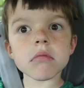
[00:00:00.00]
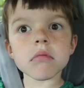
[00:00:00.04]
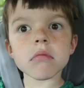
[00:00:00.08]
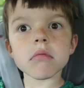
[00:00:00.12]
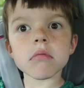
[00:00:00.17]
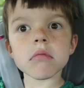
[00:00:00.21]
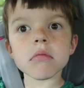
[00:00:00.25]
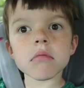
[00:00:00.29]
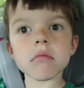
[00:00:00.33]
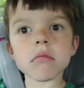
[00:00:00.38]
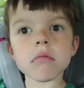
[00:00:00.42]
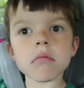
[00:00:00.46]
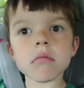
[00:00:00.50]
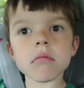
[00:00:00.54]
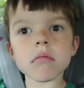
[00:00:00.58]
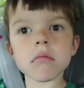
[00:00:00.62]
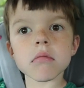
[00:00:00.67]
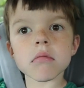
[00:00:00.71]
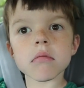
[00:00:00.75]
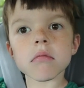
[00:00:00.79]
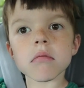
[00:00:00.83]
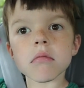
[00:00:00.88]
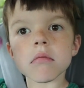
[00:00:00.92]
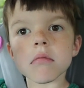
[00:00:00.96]
Had a
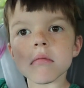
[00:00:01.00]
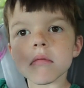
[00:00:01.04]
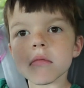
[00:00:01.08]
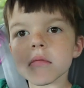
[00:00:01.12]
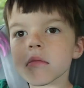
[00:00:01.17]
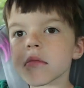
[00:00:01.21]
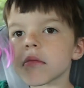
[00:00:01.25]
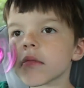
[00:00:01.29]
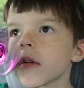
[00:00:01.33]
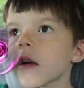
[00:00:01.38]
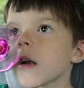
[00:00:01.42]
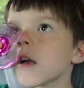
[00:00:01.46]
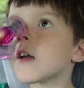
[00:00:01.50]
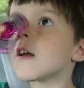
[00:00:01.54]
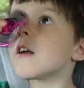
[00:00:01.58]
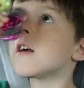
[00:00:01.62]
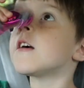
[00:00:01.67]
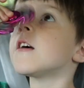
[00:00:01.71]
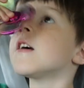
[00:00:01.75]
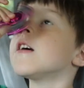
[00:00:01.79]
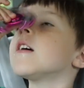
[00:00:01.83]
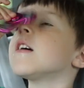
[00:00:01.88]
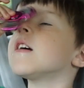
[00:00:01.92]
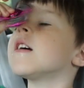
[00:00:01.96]
headache
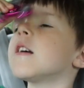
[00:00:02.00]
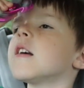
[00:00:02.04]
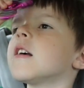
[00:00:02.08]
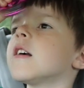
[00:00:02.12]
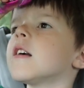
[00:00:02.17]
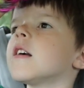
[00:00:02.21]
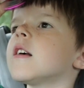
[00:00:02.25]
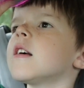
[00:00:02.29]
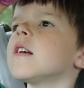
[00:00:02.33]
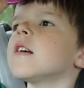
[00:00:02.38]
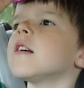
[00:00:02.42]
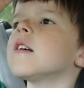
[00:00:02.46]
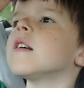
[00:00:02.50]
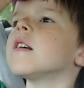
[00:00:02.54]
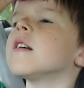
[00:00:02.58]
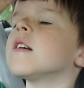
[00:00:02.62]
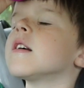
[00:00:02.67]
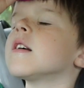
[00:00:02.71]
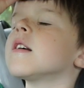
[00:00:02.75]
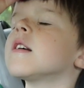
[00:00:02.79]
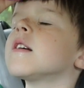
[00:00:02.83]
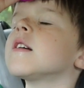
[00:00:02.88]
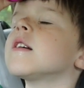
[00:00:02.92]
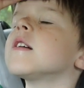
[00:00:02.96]
last night going to
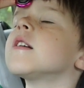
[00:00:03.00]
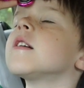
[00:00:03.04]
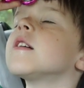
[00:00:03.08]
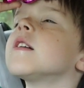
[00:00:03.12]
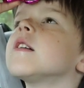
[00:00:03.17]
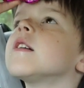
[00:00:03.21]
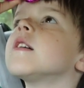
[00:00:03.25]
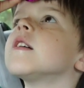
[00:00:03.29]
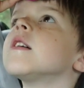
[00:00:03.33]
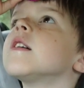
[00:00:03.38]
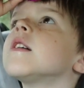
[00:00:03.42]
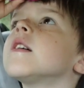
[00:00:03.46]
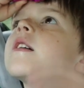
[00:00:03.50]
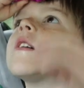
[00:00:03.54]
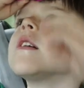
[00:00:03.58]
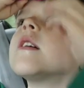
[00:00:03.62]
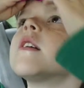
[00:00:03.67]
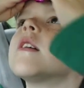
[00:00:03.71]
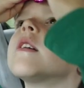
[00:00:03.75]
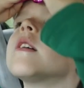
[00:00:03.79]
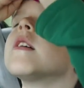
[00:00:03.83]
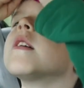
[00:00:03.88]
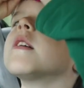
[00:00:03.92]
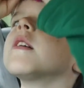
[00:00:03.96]
bed.
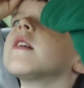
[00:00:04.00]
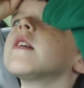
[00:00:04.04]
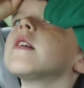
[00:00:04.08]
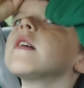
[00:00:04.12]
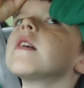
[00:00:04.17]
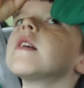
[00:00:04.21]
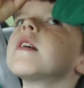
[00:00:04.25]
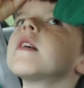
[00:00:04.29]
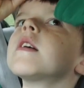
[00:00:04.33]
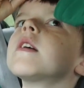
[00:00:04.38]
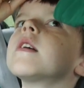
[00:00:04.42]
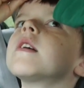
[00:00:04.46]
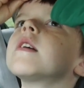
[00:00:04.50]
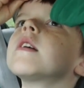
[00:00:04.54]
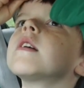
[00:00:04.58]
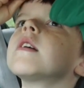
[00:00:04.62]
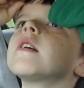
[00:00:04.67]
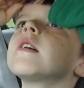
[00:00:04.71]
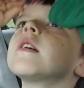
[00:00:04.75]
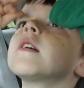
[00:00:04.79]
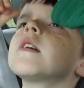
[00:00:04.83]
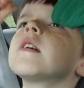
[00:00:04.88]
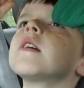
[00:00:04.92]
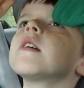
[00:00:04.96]
Seems
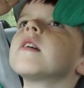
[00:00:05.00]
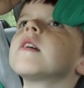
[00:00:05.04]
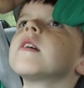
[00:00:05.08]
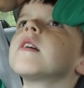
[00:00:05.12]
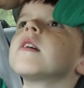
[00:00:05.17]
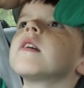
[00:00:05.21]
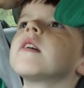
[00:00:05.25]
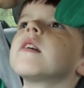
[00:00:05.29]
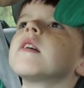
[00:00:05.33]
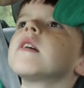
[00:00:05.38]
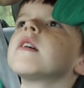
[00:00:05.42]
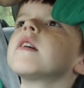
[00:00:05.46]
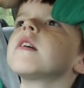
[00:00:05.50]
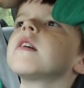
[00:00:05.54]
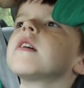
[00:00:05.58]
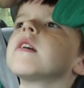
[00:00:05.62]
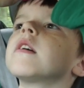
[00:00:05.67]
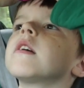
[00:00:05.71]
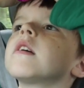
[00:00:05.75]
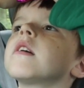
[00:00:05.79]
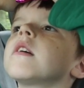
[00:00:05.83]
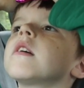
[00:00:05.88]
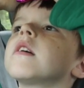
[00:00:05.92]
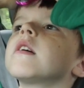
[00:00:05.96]
okay.
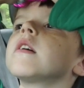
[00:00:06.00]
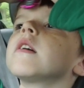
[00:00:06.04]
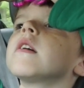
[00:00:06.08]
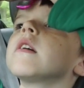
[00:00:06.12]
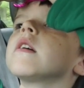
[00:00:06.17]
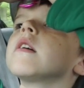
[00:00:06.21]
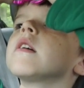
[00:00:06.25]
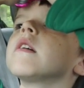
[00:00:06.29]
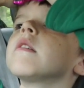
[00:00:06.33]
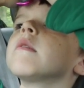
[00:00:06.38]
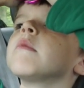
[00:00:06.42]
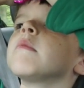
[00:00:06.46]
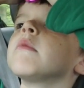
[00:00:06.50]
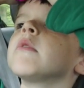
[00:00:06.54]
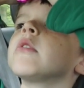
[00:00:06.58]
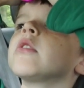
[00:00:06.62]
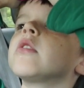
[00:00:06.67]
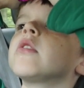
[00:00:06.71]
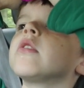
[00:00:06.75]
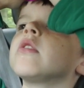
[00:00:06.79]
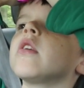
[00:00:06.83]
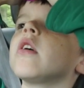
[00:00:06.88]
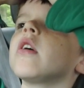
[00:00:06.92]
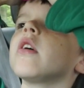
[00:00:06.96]

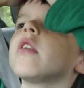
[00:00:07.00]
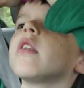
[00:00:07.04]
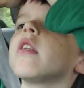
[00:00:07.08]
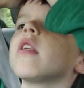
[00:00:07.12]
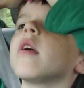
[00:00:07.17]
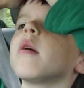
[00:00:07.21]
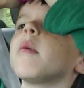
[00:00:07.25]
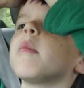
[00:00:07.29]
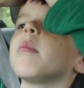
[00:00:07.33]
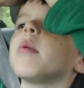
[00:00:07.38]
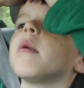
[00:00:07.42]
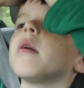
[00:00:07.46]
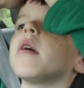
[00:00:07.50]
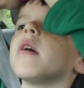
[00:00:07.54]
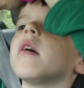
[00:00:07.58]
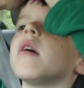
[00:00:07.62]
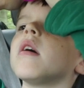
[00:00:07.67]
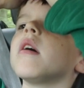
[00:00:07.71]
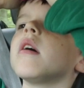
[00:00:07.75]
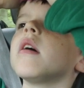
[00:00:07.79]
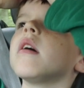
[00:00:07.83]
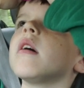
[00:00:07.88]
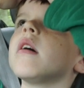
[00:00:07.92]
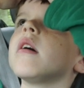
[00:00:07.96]
Didn't eat much dinner for
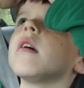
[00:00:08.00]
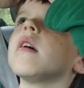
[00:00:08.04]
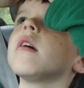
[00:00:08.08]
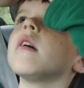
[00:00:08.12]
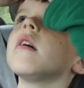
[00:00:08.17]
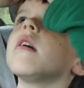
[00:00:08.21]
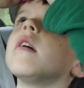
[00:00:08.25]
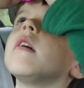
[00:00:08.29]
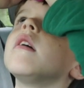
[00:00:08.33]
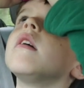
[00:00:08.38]
the past 2